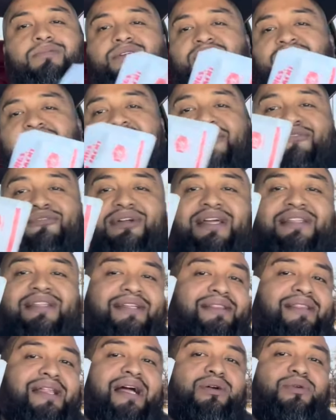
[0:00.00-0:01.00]
You can't forget
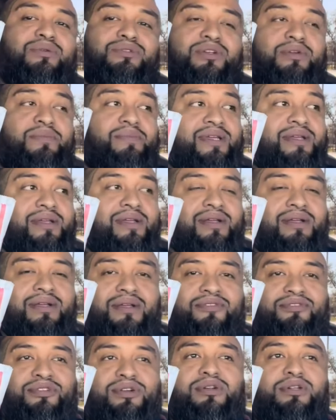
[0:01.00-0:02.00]
the tacos, homie.
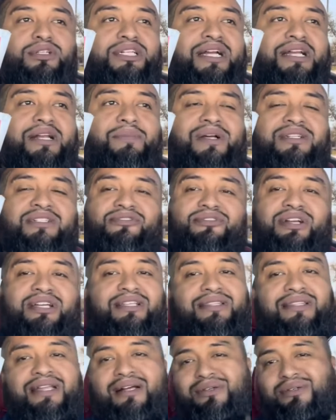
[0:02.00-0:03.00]
If you go to Jack in the Box and forget
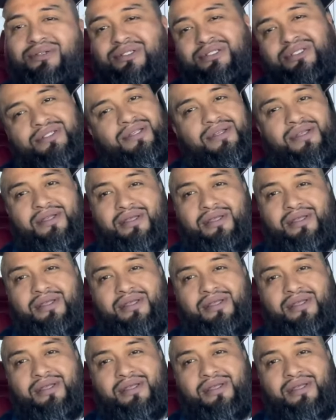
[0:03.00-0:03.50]
the tacos,